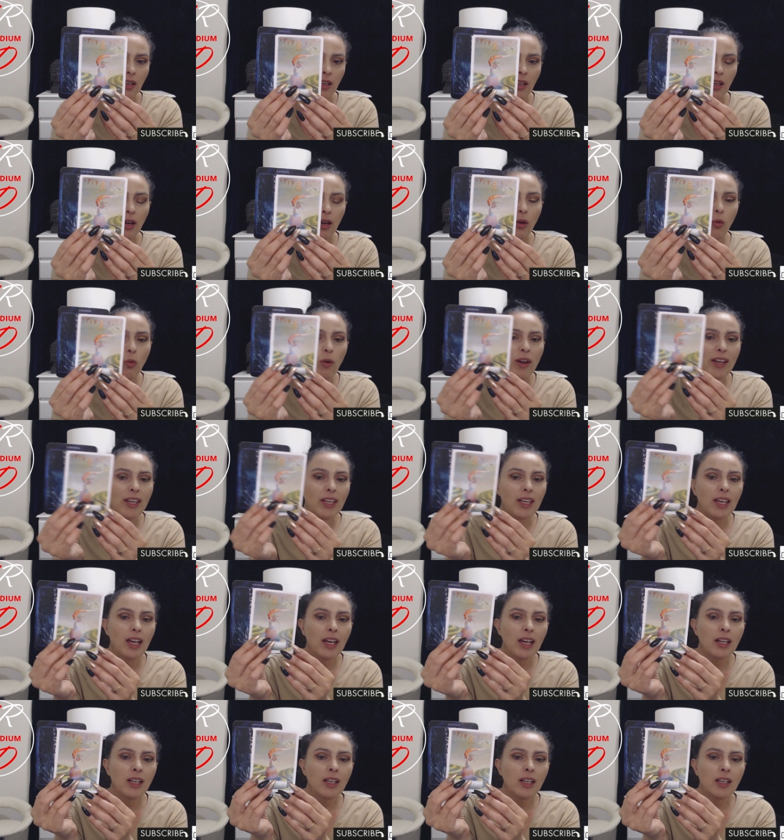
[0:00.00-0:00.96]
we're
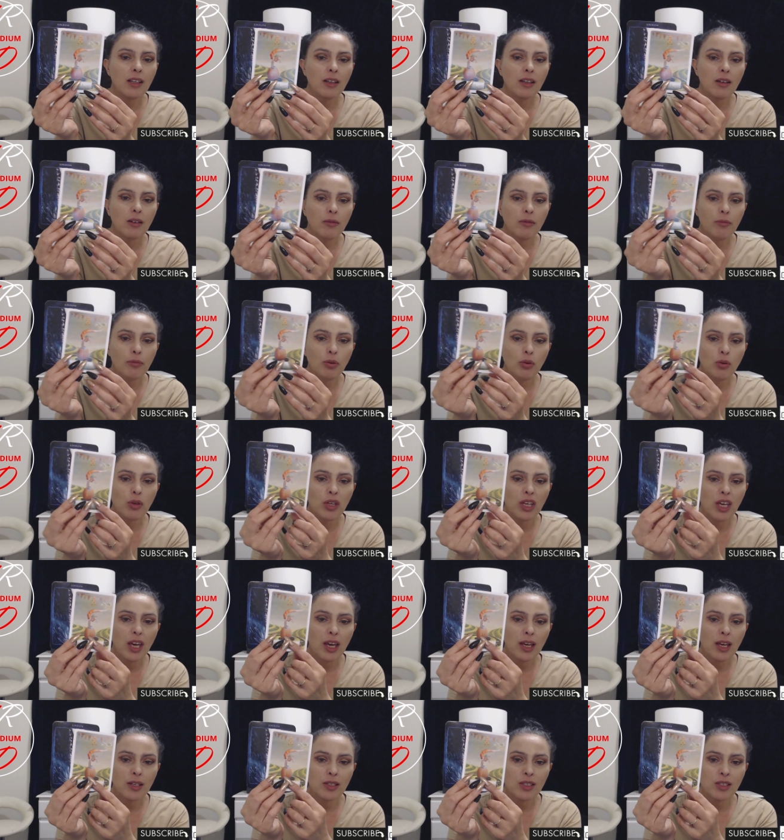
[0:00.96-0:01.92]
getting putting
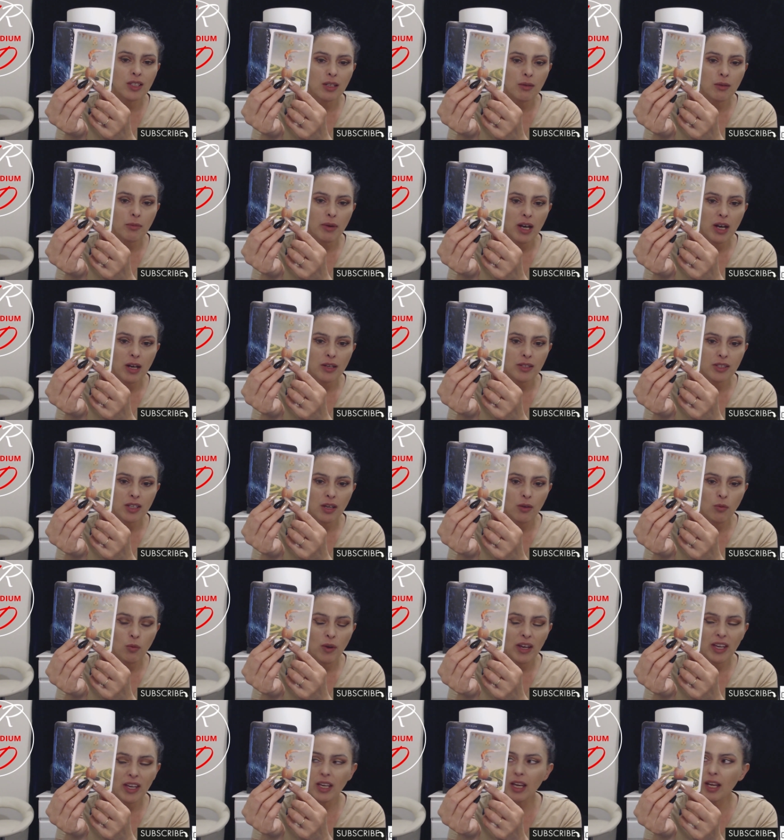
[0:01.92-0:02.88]
eggs in a basket.
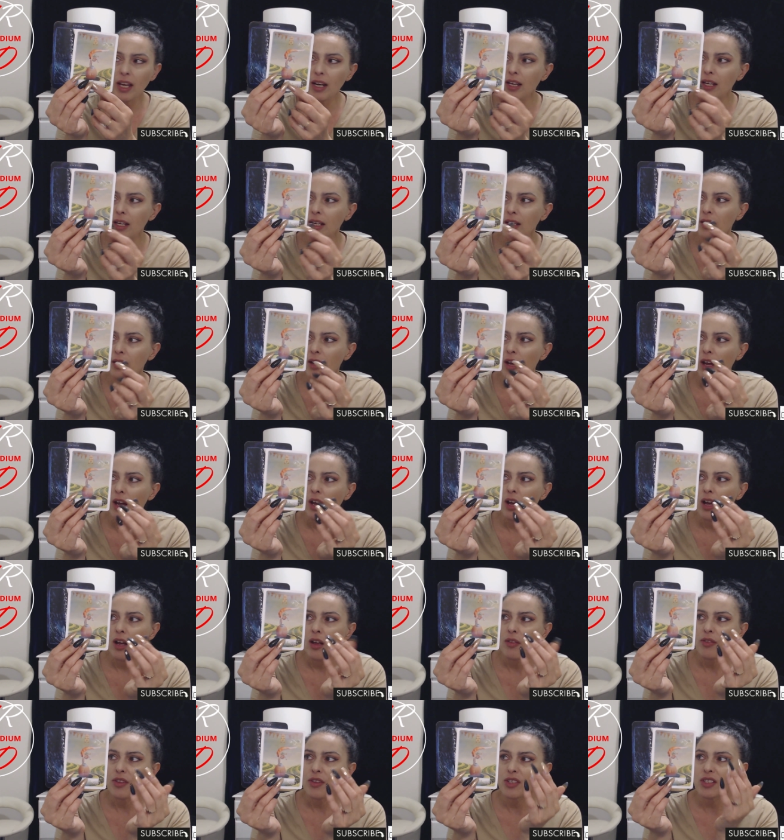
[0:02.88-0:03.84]
We're getting
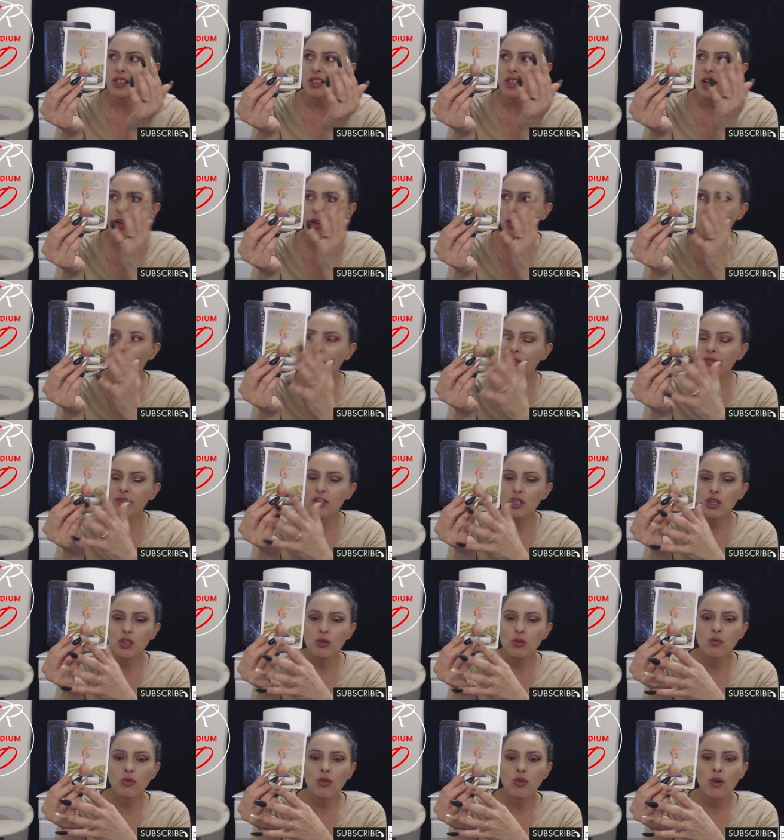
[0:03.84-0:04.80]
the
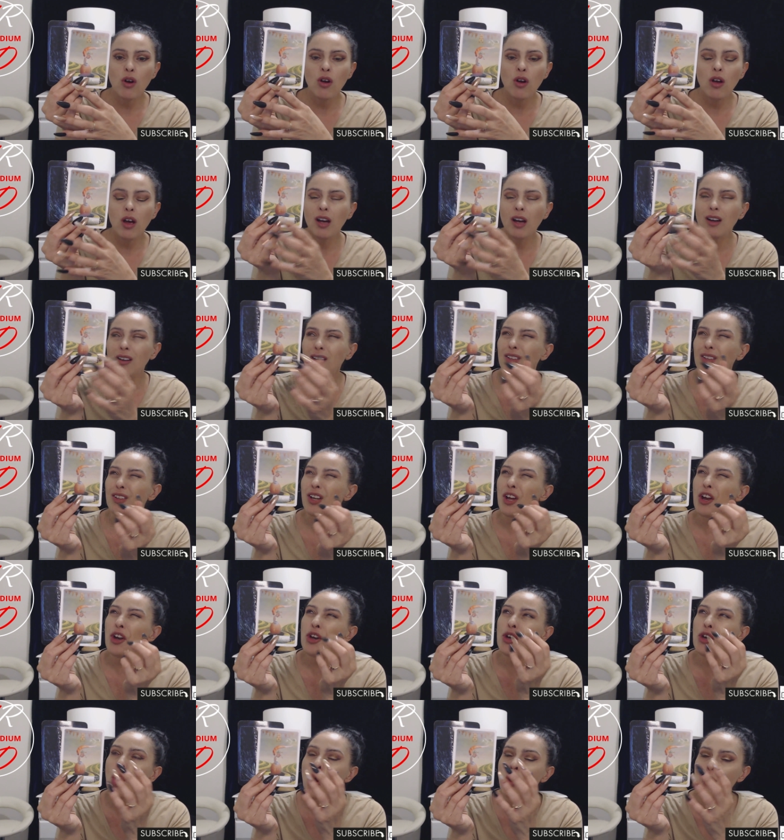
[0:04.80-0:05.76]
sacrificial not, uh,
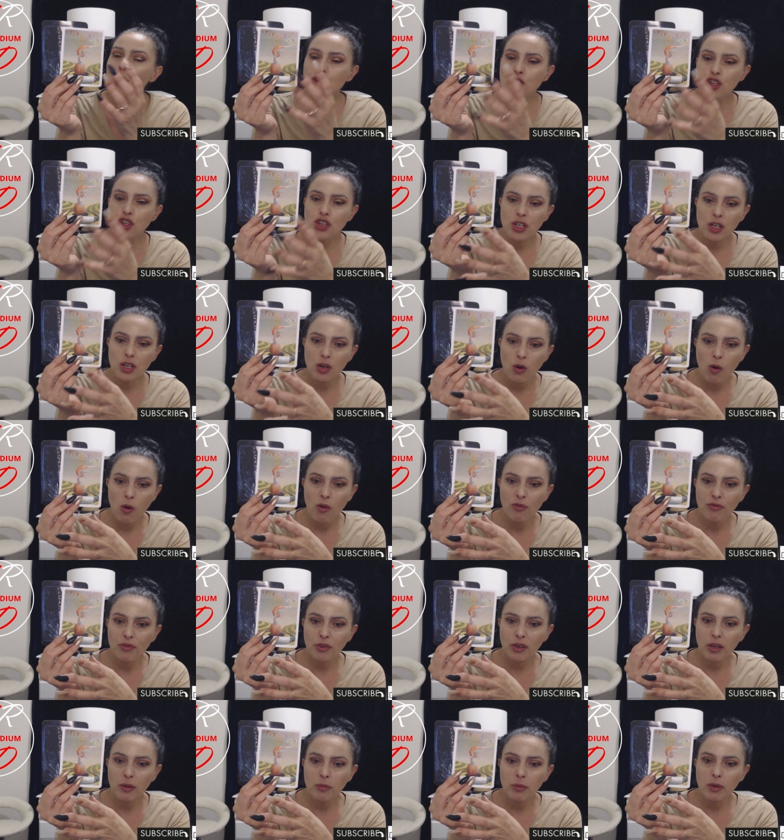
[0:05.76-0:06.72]
notion of
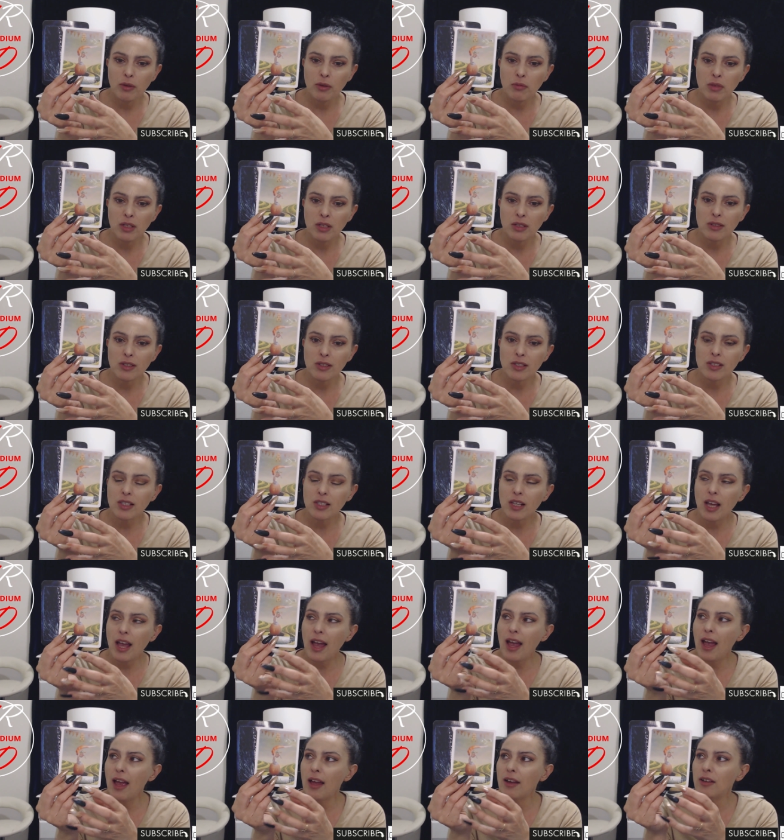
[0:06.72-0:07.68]
commitments
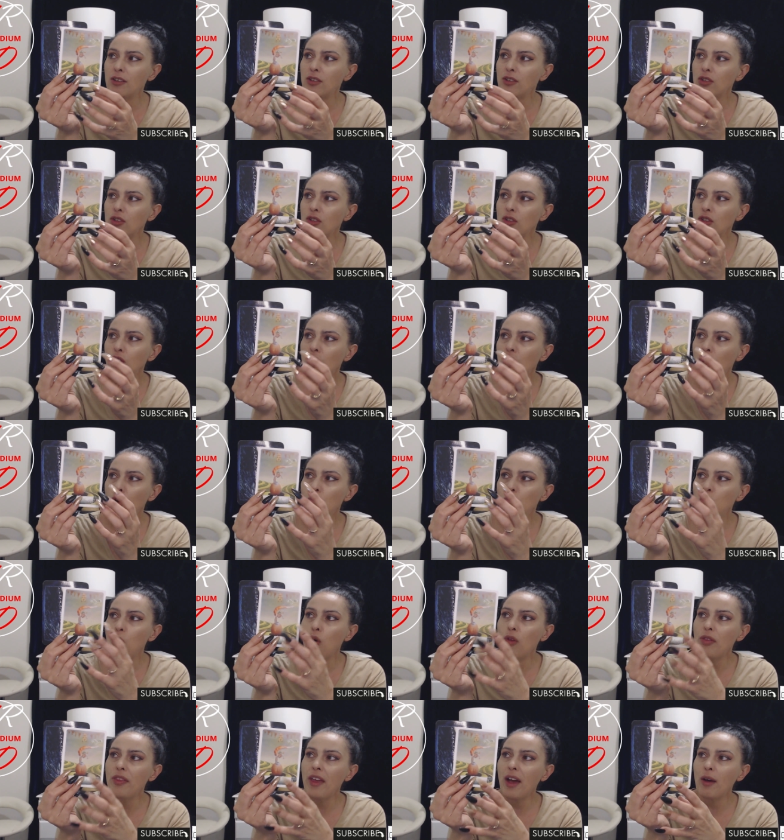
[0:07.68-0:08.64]
and, you know,
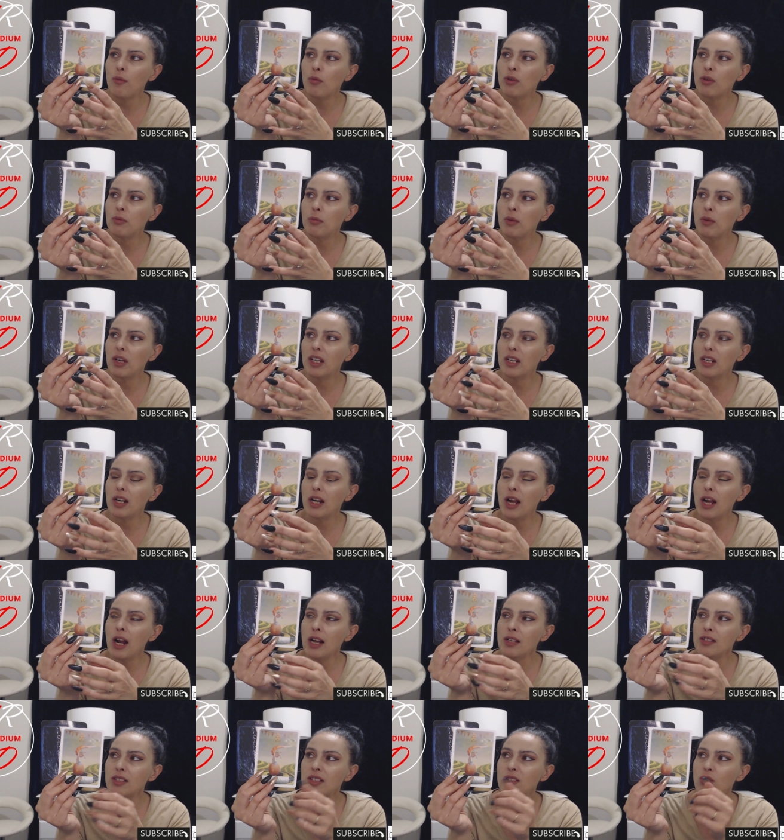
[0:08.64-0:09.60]
what that would mean. And
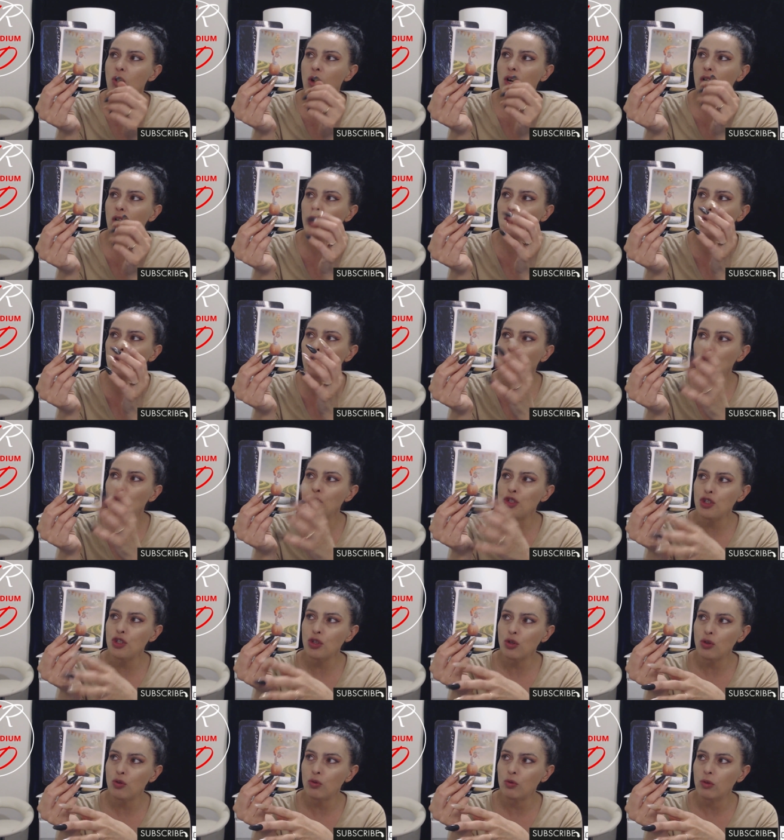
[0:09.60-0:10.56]
at a
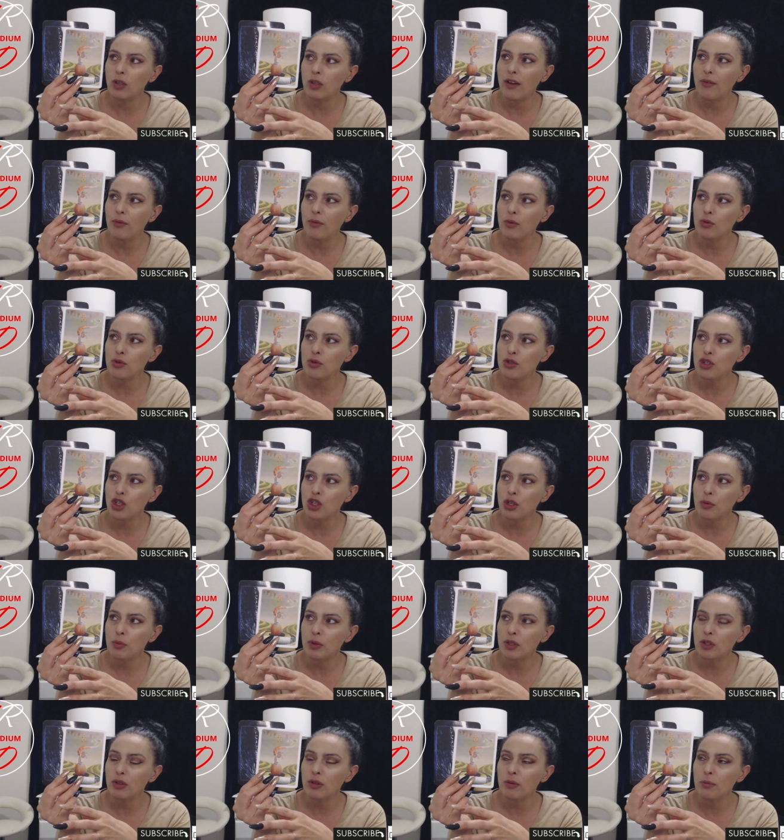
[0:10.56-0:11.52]
psychological level,
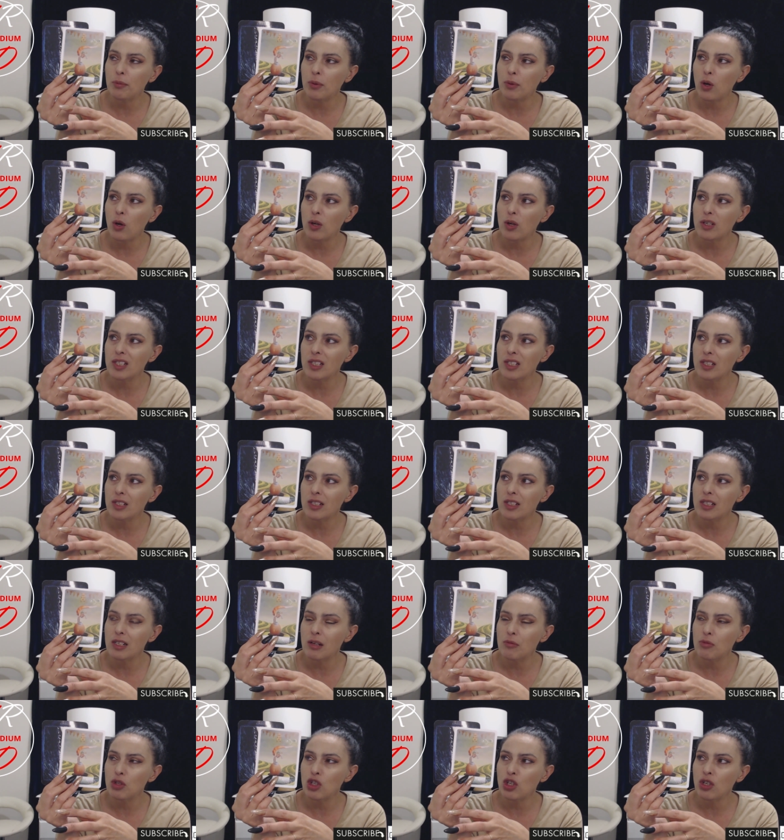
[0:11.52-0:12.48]
Jupiter and Pisces,
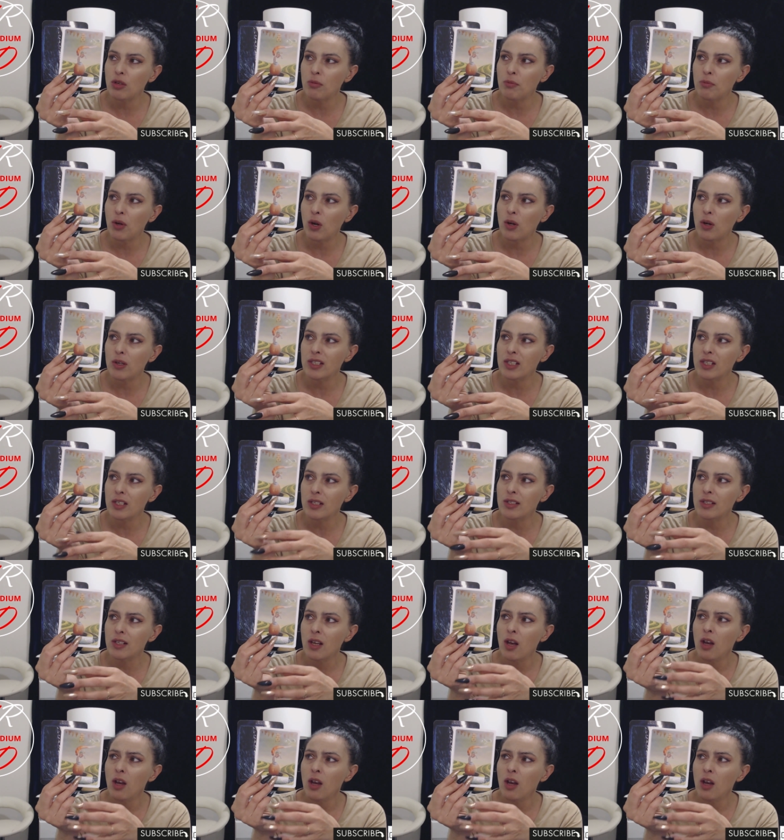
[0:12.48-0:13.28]
Neptune and Pisces,